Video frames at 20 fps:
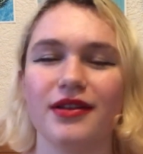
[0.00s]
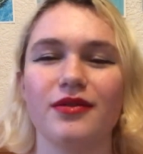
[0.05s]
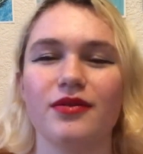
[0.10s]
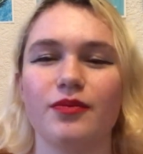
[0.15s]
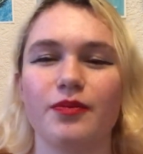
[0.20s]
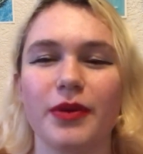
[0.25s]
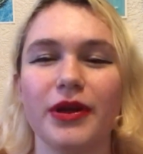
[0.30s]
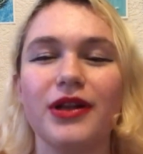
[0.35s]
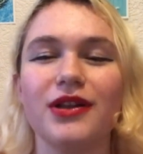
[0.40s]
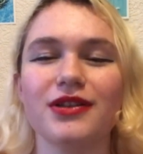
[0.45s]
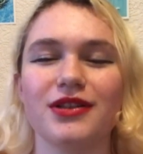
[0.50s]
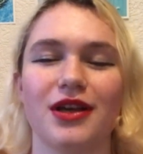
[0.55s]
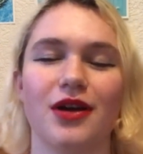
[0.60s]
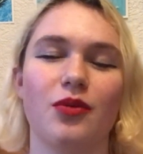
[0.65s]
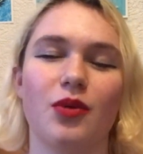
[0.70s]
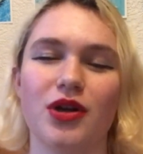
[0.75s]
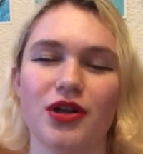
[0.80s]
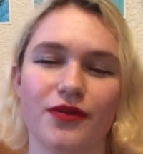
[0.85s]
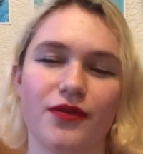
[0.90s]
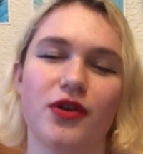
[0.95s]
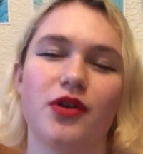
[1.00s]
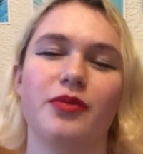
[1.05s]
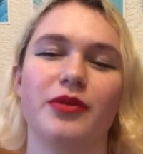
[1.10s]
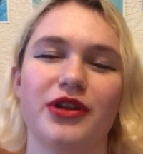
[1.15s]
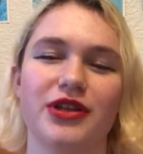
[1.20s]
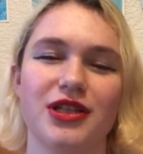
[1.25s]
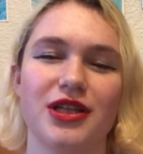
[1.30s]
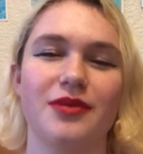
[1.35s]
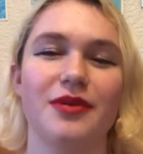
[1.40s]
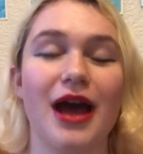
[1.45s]
build a wonderful
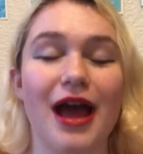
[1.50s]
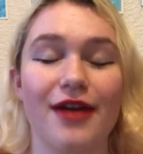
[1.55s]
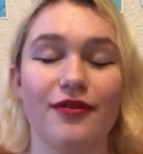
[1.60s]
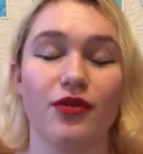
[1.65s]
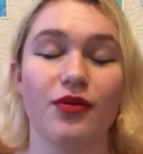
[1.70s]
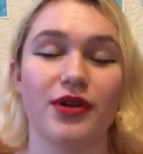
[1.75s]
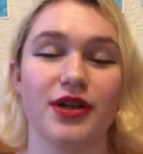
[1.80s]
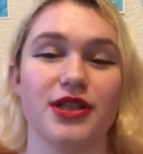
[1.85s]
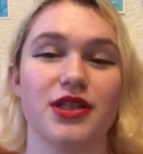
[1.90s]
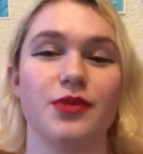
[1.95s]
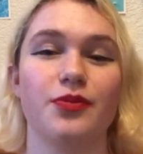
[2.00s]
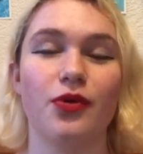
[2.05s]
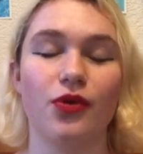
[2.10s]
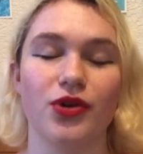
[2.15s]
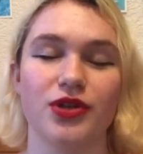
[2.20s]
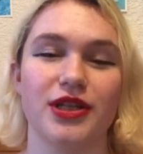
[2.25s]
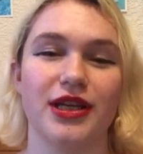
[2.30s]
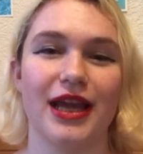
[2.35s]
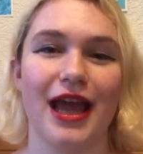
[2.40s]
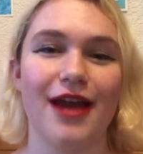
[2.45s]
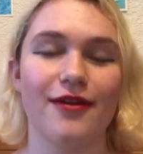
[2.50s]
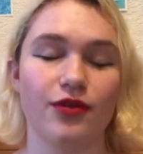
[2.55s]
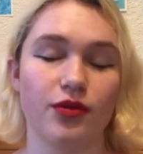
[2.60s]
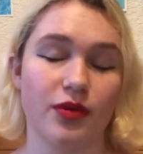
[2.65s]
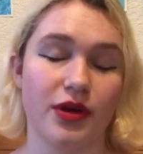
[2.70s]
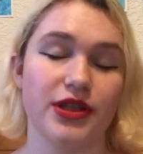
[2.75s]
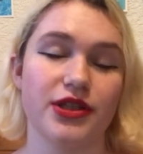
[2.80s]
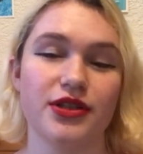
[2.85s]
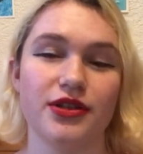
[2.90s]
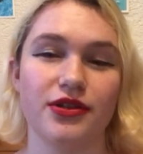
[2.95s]
community where everyone is supporting
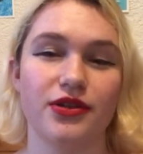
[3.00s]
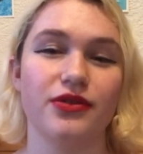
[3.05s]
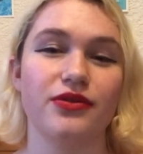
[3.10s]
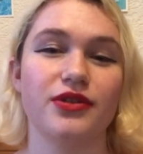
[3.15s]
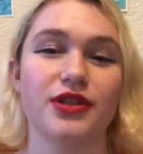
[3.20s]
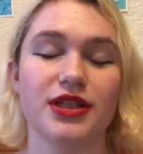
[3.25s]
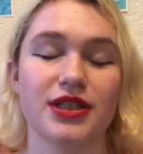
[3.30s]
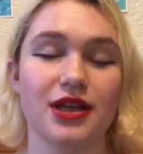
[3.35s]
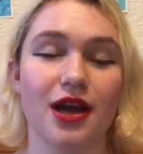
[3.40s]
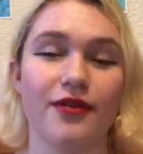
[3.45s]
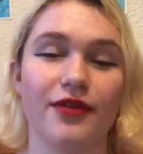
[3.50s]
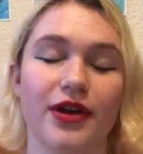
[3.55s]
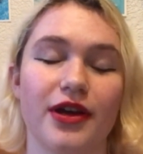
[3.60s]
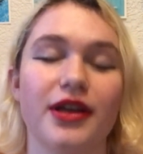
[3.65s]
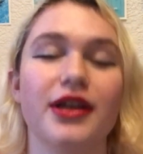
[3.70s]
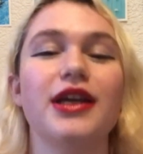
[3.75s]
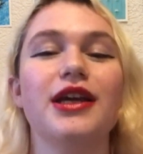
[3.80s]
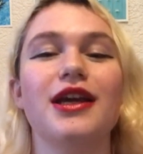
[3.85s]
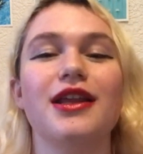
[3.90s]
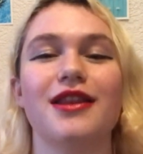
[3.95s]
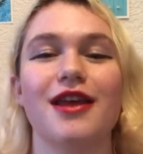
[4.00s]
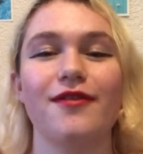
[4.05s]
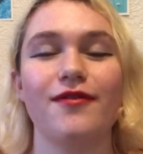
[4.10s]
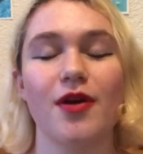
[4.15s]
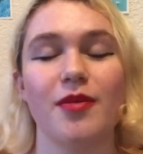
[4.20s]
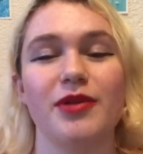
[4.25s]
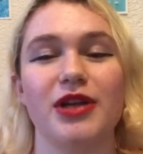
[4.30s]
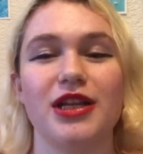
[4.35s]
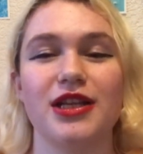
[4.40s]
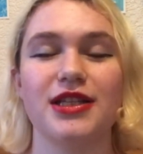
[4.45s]
everyone to discover their
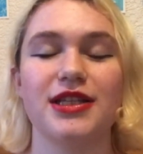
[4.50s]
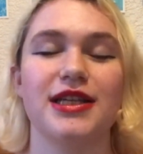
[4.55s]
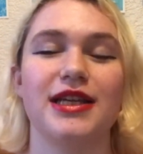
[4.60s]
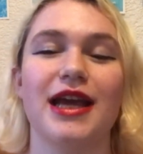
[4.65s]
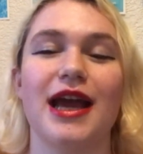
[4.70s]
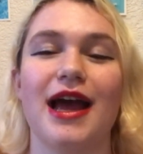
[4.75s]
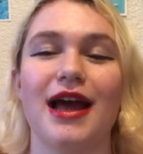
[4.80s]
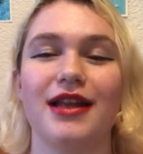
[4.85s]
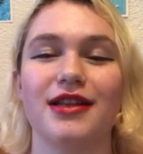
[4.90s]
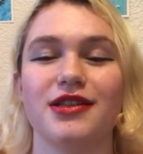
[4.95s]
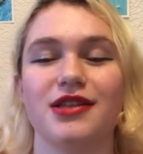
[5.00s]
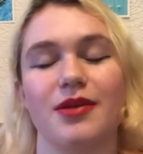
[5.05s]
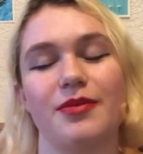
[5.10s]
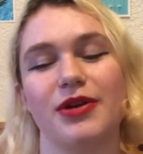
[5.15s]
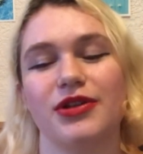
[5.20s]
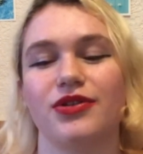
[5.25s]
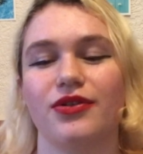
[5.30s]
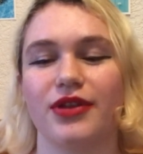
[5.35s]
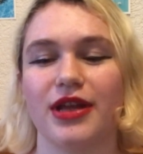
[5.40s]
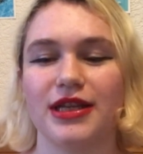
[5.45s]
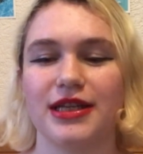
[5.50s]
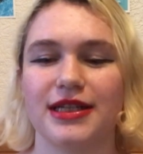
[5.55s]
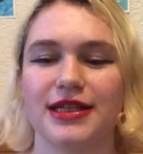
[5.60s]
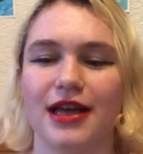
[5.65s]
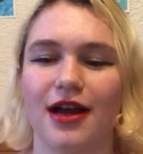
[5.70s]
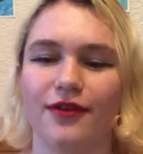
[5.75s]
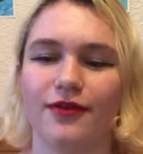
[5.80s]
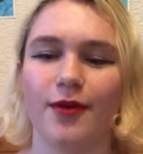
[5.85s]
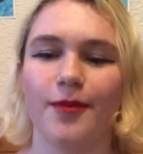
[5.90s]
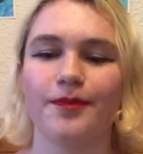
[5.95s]
femininity and their most authentic
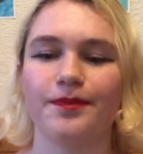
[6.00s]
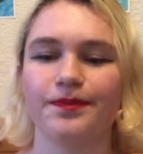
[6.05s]
self.